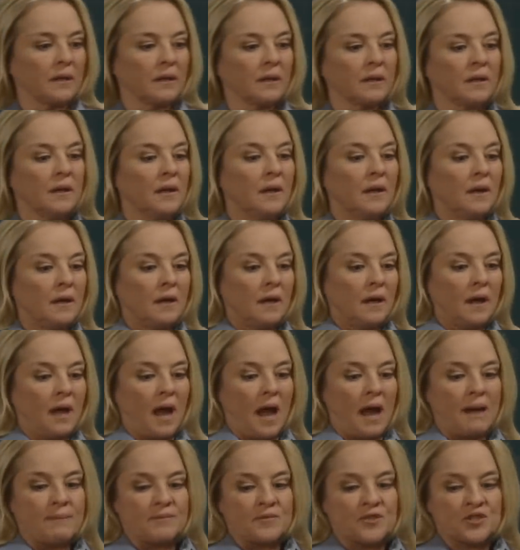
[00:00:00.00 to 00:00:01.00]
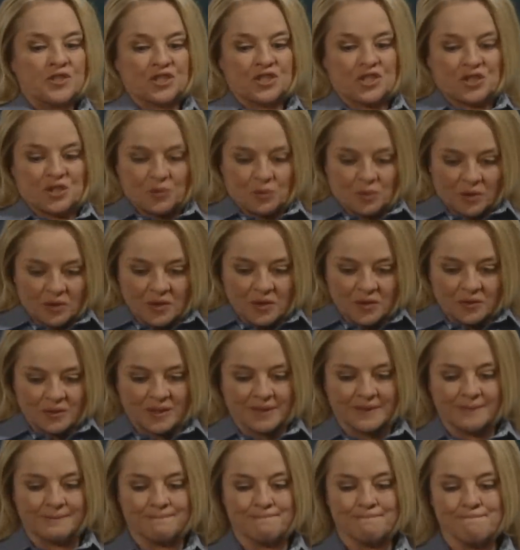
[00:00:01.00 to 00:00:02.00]
I mean, I'm
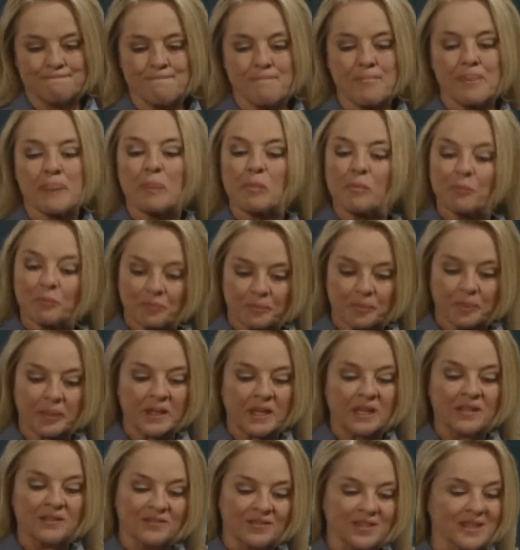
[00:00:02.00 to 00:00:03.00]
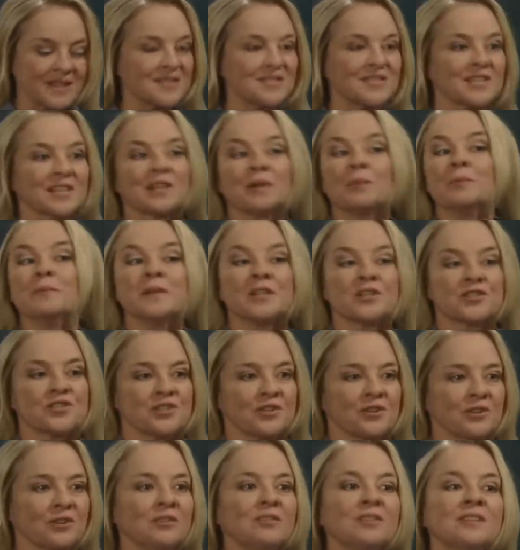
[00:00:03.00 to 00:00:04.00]
sure you can convince the
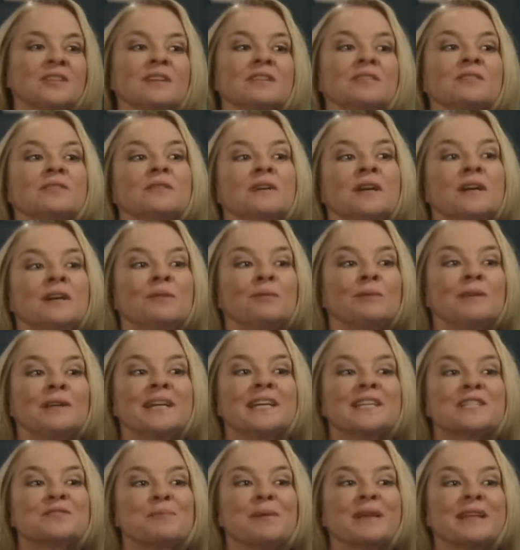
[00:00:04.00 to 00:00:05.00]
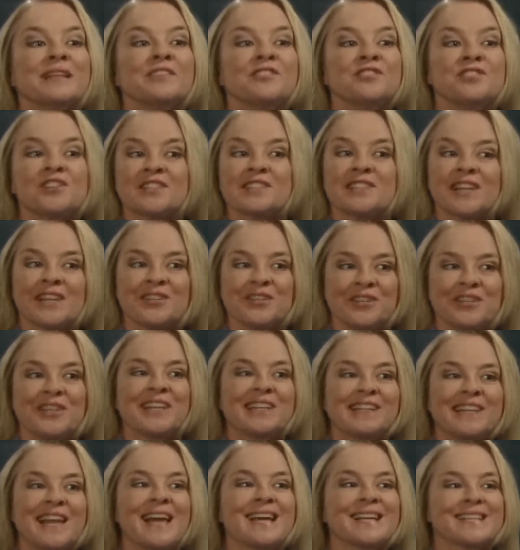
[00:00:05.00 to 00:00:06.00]
commissioner to release me, just
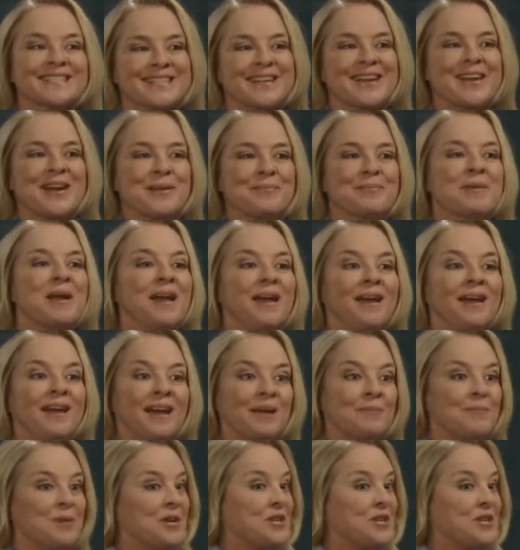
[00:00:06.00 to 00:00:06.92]
like you did last time.